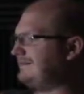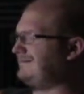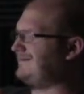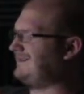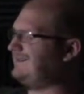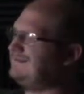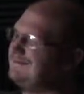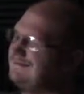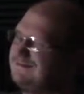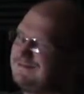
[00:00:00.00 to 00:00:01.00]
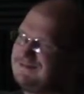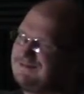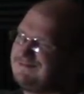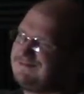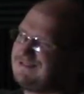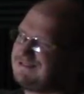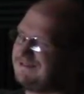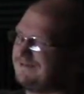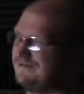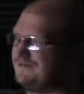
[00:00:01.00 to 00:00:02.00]
okay, that's a
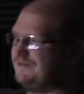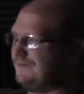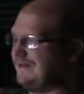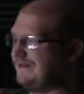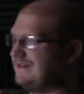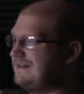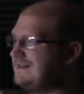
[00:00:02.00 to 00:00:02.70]
little weird.